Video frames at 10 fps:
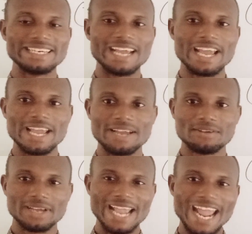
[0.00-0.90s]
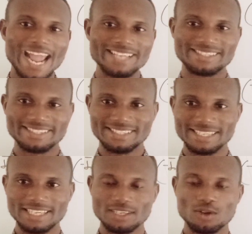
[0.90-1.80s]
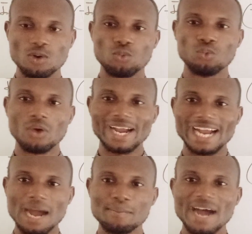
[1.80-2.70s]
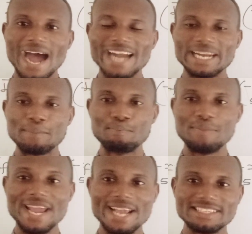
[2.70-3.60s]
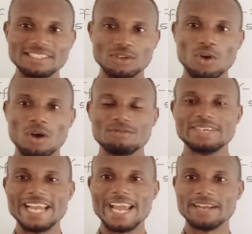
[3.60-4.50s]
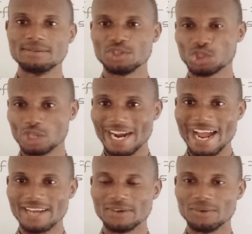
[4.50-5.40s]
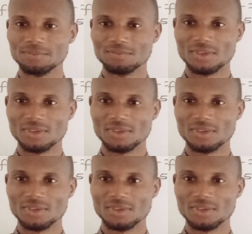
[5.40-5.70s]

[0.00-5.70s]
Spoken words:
the sz will come at the base of the triangle.